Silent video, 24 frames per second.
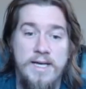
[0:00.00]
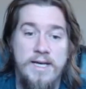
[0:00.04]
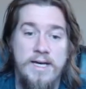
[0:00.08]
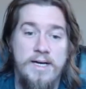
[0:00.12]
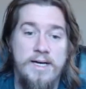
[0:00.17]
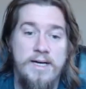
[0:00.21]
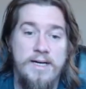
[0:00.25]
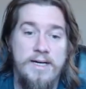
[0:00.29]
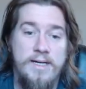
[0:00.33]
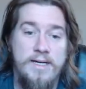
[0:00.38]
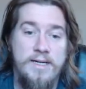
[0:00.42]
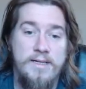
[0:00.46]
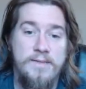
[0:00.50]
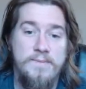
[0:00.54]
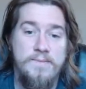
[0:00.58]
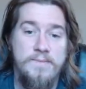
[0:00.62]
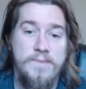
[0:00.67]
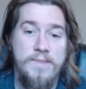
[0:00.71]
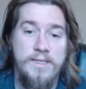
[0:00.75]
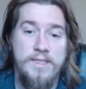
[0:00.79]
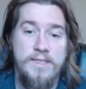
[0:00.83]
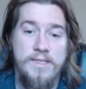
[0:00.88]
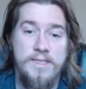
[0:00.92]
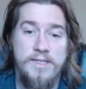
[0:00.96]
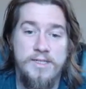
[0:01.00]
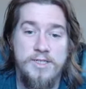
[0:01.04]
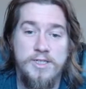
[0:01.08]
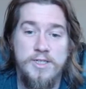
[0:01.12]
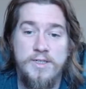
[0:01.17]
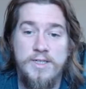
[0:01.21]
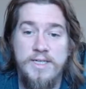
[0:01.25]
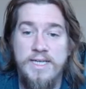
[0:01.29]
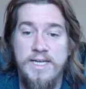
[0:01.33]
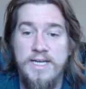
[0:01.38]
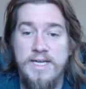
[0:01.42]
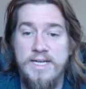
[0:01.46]
Now,
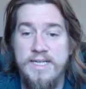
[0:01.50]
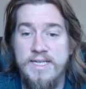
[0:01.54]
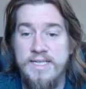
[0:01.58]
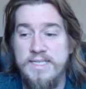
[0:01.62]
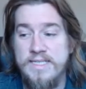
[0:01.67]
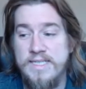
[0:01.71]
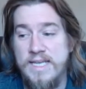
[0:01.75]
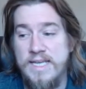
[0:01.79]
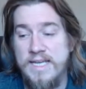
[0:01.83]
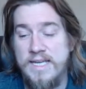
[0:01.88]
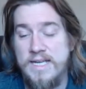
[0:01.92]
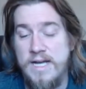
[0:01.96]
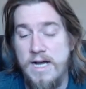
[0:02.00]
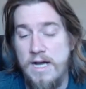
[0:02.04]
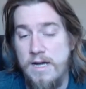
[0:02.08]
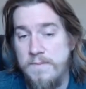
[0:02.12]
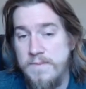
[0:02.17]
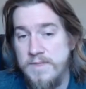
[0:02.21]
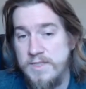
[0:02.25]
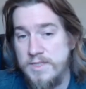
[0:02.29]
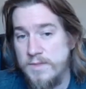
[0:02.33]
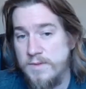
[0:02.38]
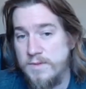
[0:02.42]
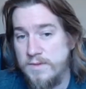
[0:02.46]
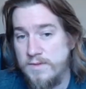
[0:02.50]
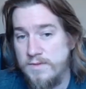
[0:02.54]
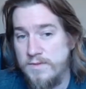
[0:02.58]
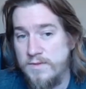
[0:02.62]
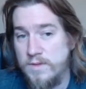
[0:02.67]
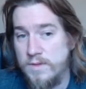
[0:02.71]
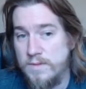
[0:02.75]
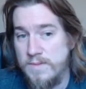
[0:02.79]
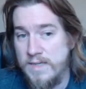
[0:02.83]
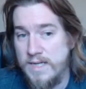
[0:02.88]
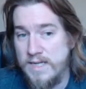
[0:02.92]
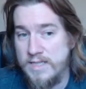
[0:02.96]
Junkion is a commons-only
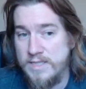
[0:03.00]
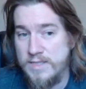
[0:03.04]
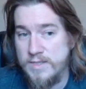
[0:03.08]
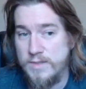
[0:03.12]
format,